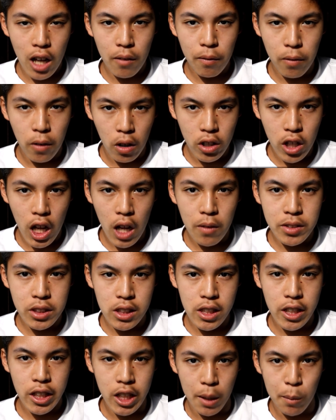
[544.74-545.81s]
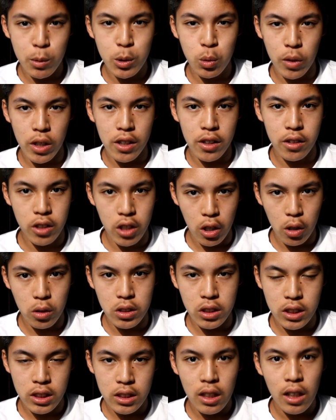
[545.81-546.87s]
phone obviously comes with
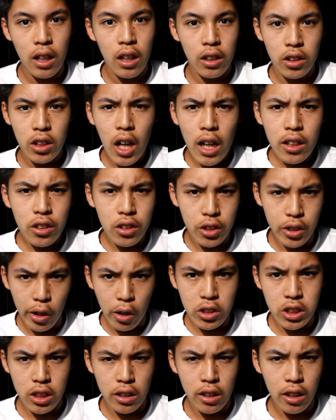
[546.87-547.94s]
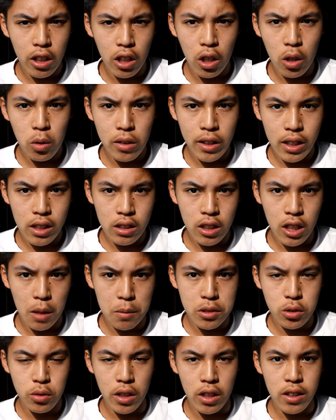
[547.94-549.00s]
Doze. Not Doze on the go that
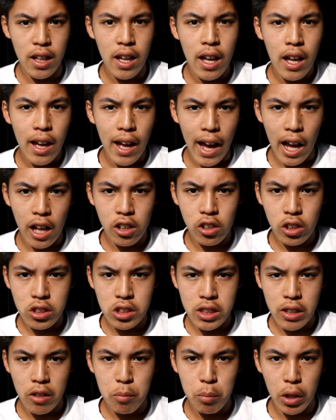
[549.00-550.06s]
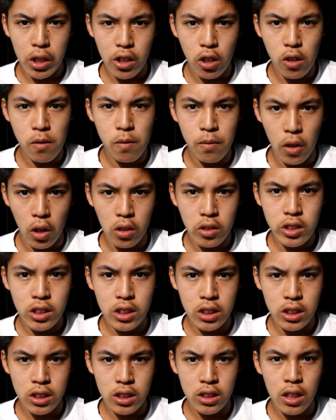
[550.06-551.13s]
comes with Android 7.0
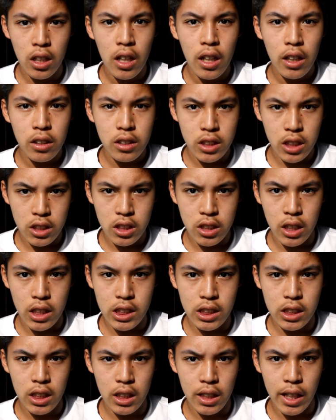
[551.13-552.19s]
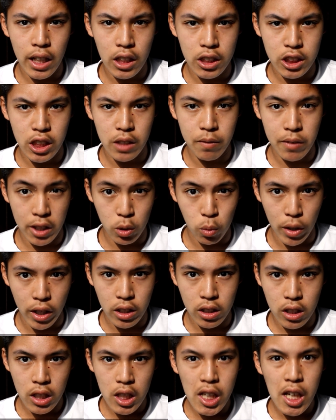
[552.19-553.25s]
phones such as the LG
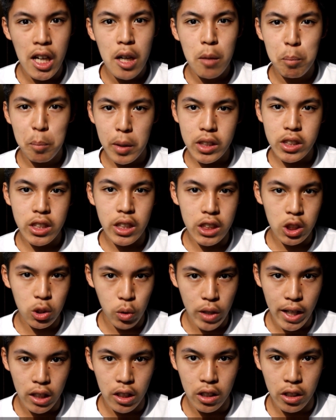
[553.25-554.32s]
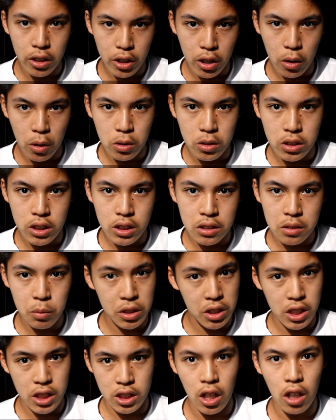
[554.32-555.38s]
V20, but just regular Doze,
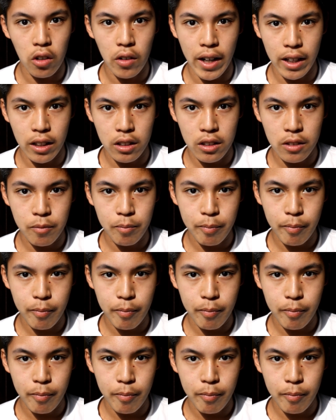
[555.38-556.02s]
which is alright.